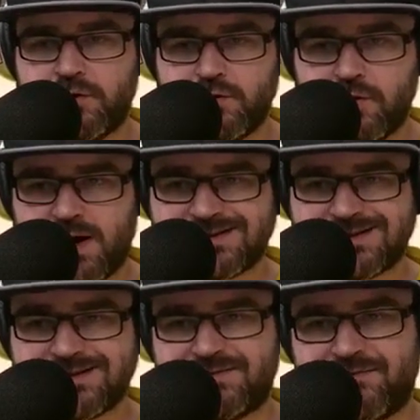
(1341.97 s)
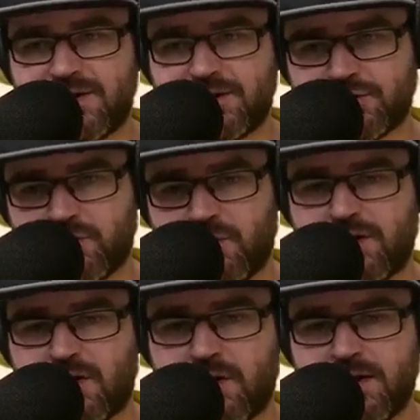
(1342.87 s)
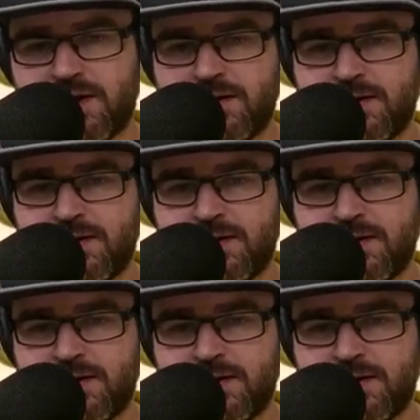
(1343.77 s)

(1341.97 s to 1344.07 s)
Two losses, finished quite early.